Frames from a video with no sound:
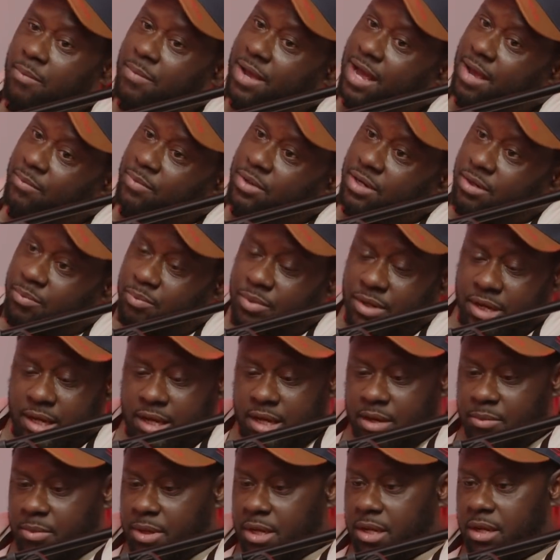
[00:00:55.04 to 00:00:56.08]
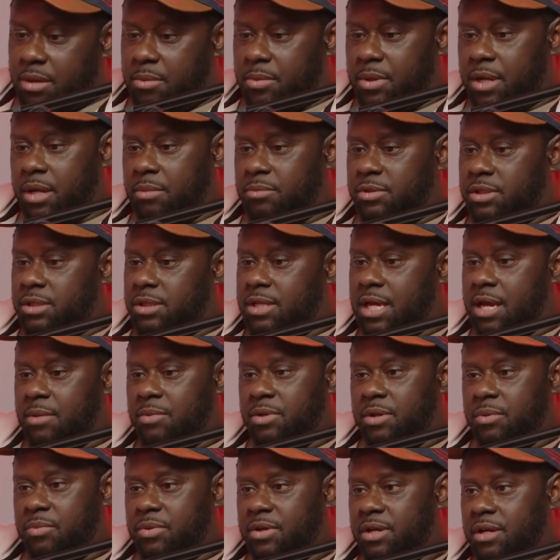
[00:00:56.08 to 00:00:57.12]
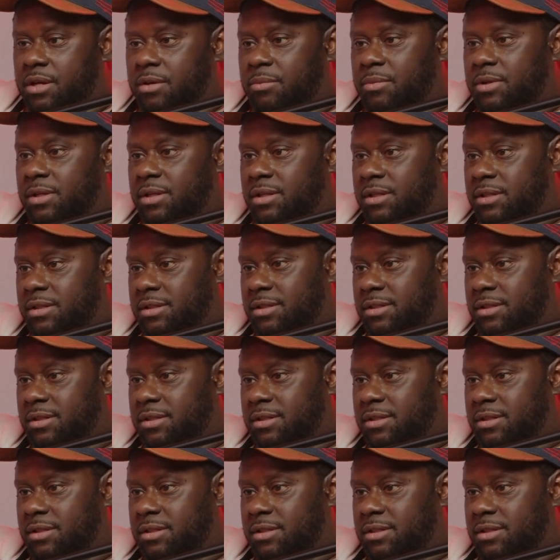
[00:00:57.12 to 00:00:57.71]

happy to be here, man. I'm, just happy to be here, man.